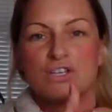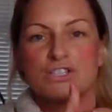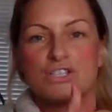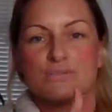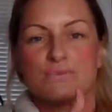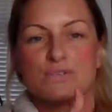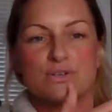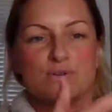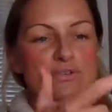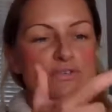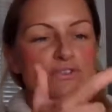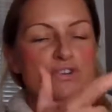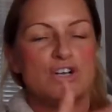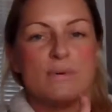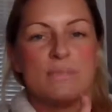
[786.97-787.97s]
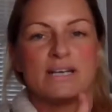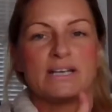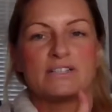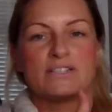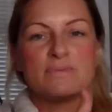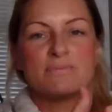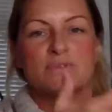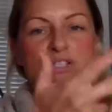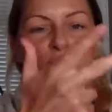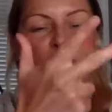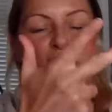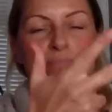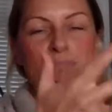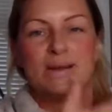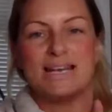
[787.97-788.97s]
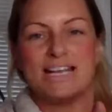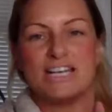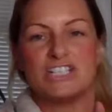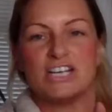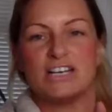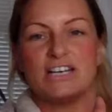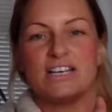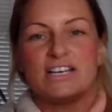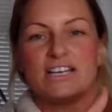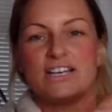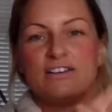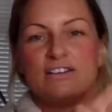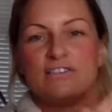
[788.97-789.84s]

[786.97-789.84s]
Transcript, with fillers: some sort of numbing, some sort of pleasure